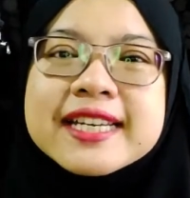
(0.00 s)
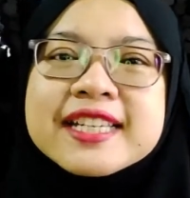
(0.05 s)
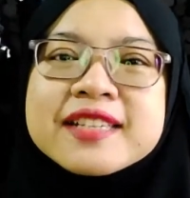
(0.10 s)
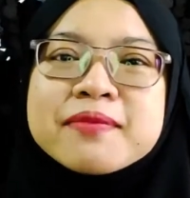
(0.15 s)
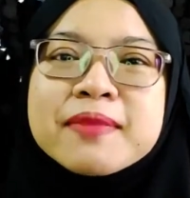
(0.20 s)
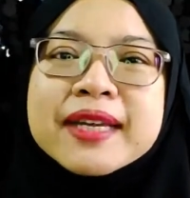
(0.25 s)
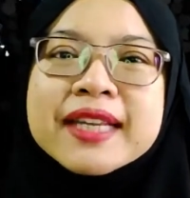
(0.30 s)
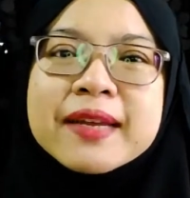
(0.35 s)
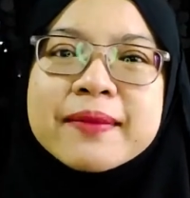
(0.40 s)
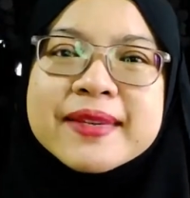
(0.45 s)
My
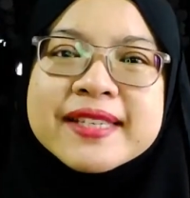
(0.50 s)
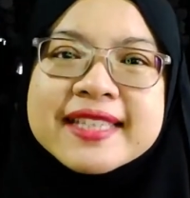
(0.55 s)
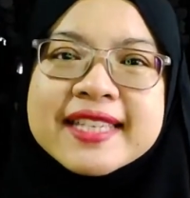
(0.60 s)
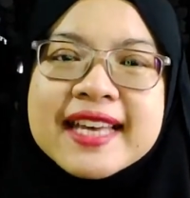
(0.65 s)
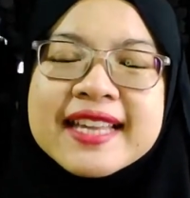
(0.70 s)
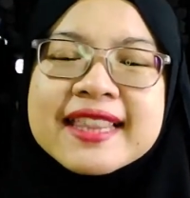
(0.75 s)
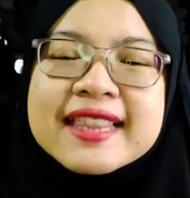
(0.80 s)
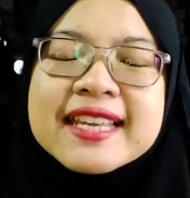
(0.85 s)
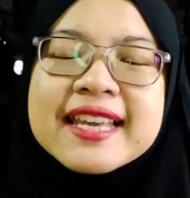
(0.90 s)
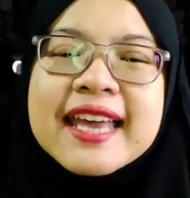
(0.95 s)
name is
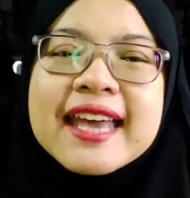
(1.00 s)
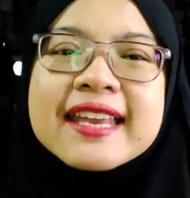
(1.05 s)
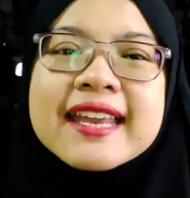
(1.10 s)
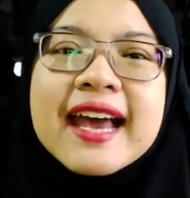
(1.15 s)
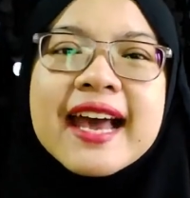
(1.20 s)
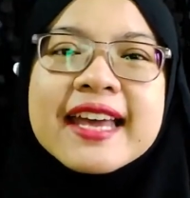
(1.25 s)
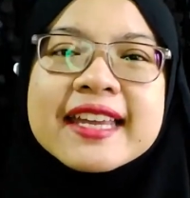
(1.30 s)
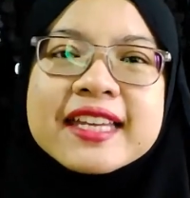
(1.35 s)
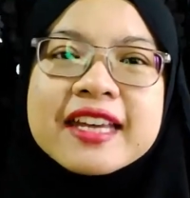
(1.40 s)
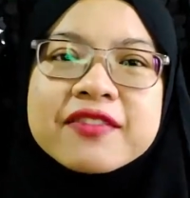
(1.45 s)
Yanti and
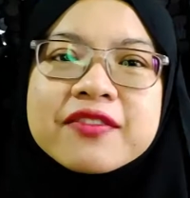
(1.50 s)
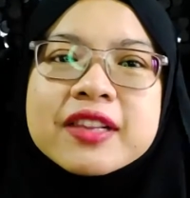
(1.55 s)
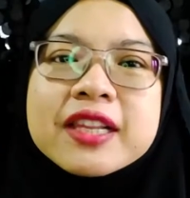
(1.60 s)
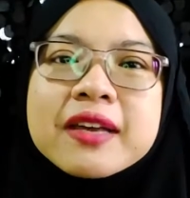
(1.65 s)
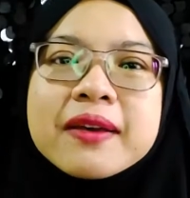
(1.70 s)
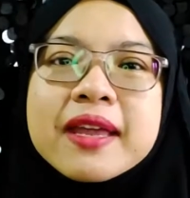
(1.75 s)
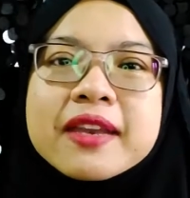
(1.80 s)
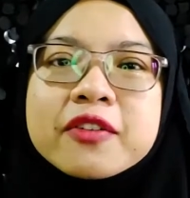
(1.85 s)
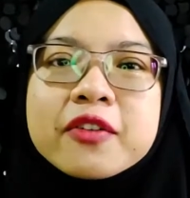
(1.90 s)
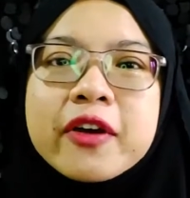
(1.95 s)
I develop
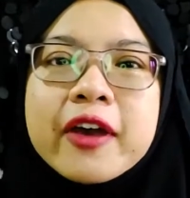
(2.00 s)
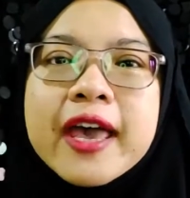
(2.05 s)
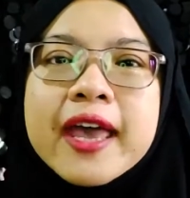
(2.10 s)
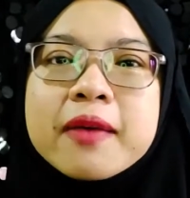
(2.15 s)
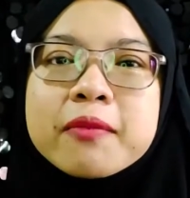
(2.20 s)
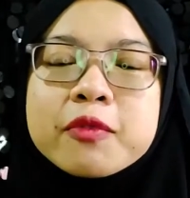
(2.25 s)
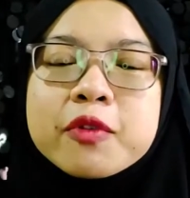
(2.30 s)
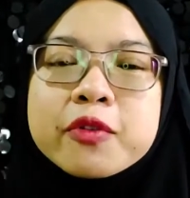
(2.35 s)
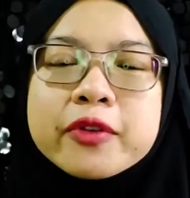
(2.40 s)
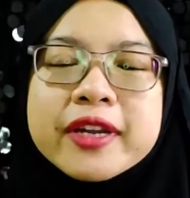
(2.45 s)
Android app
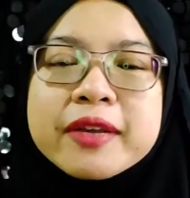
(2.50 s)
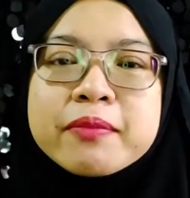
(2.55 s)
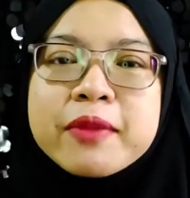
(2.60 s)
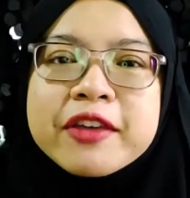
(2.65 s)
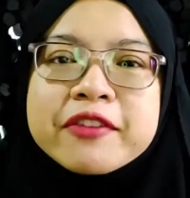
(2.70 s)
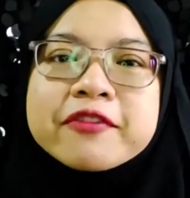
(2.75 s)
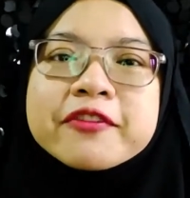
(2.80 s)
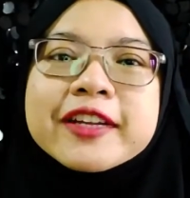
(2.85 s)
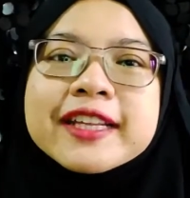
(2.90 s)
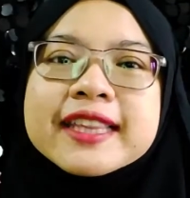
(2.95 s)
during my
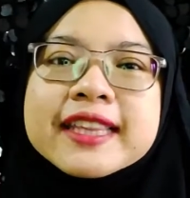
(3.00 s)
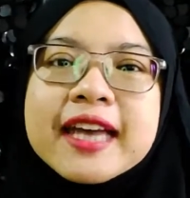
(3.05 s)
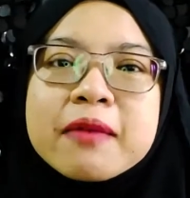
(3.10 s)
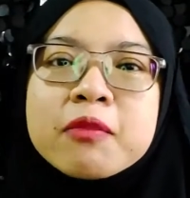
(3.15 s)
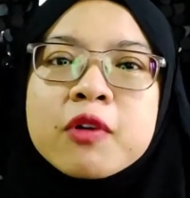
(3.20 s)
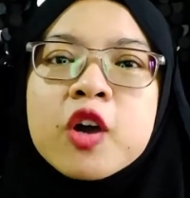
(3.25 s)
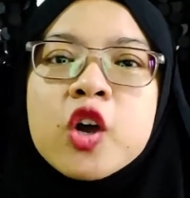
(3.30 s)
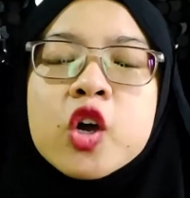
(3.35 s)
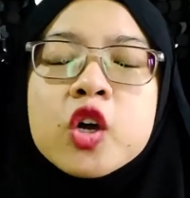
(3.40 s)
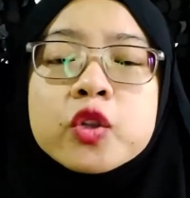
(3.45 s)
free time.
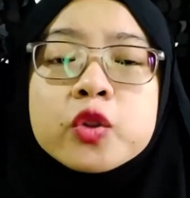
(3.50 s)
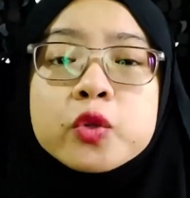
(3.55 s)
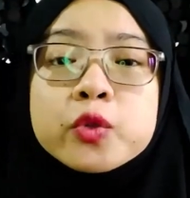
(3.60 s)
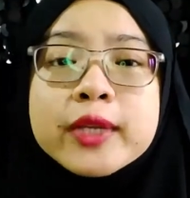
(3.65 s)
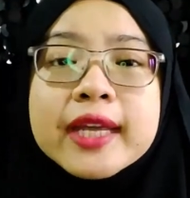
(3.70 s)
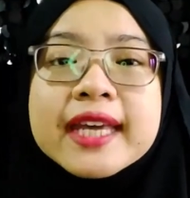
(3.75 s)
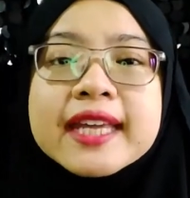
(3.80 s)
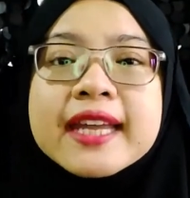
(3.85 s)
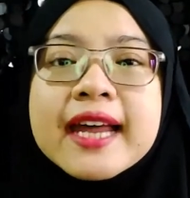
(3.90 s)
Today,